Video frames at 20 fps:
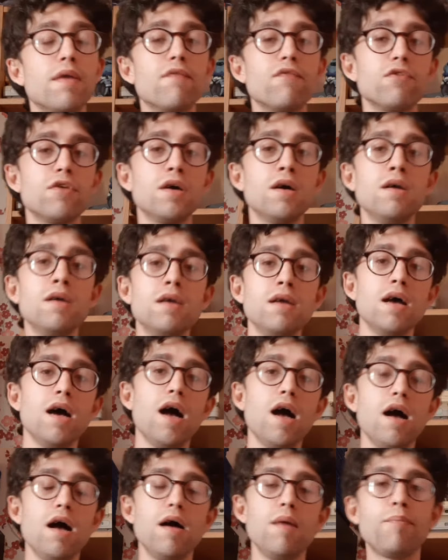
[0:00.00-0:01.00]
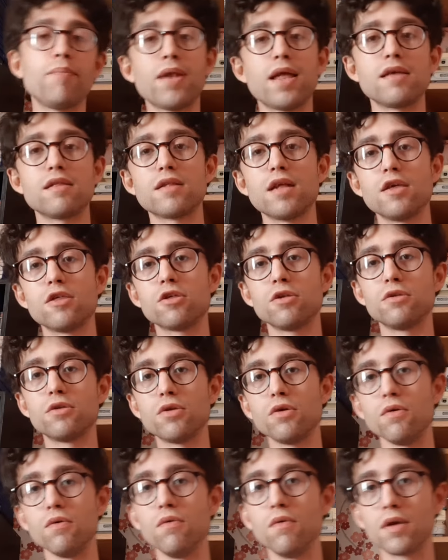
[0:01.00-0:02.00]
for a PlayStation
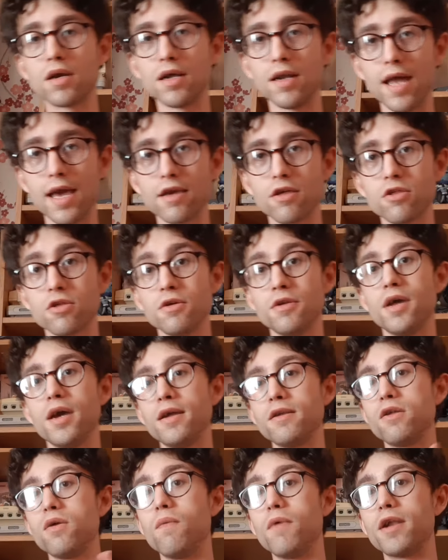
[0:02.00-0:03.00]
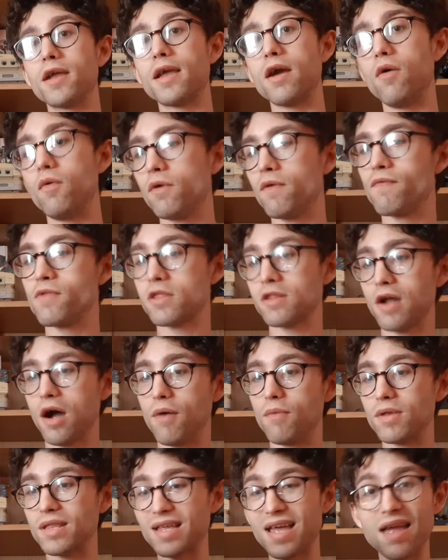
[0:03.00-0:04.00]
2 collection and you want to get all of the Star
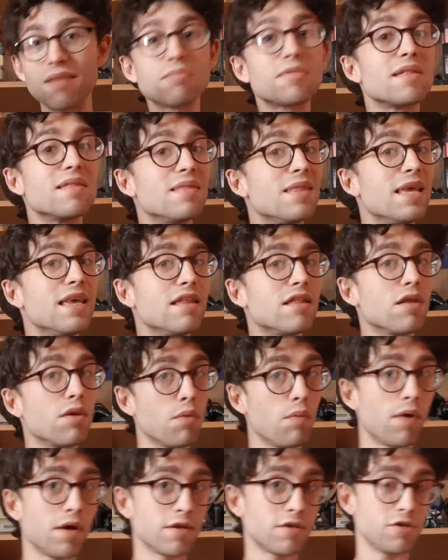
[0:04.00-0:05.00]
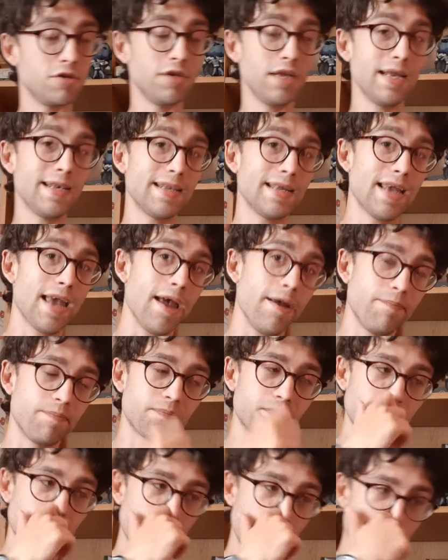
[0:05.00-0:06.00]
Wars games, these are the ones you need to get.
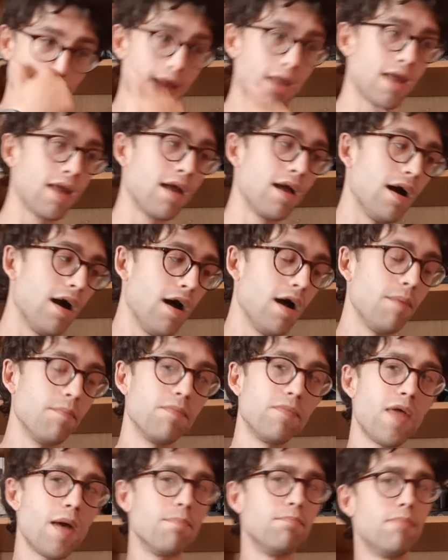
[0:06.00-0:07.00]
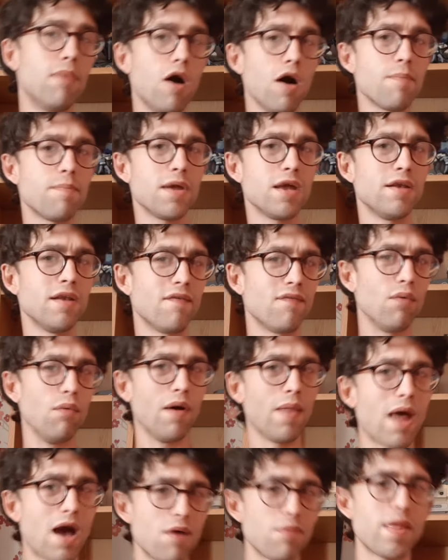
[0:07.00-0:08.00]
There might be another
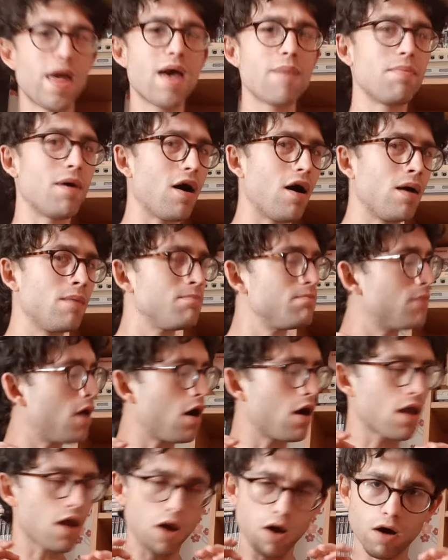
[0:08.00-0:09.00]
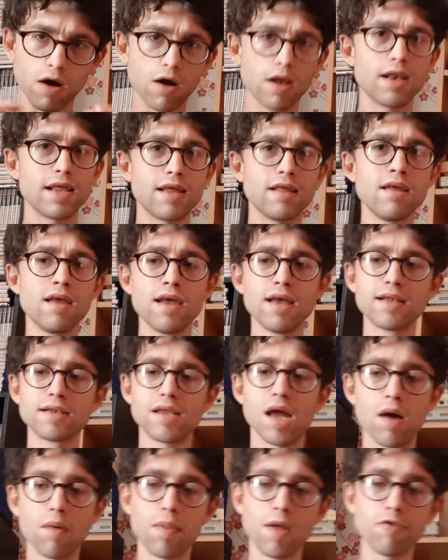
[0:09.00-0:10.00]
one out there, but I highly
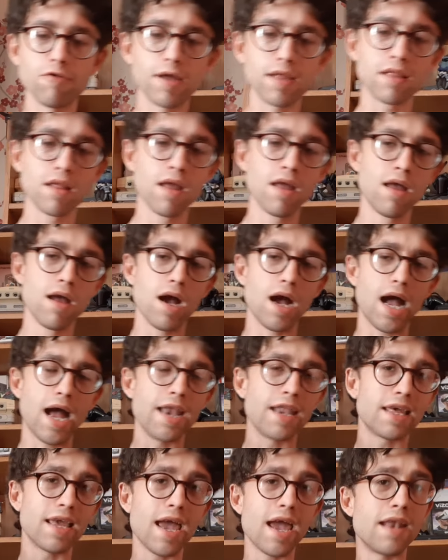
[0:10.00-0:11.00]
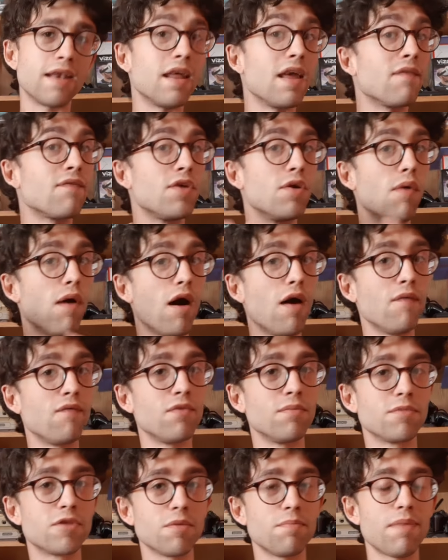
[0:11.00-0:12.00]
doubt there is. And again, if you are
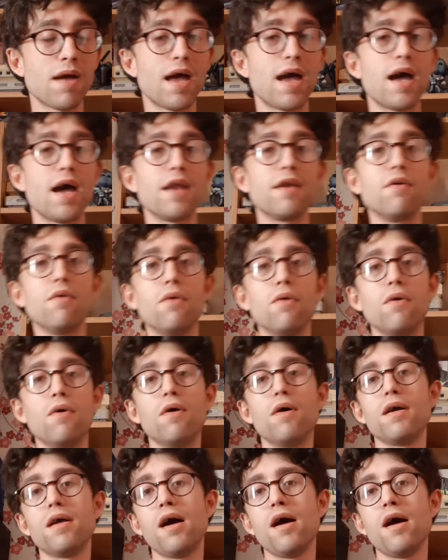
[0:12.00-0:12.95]
from Japan or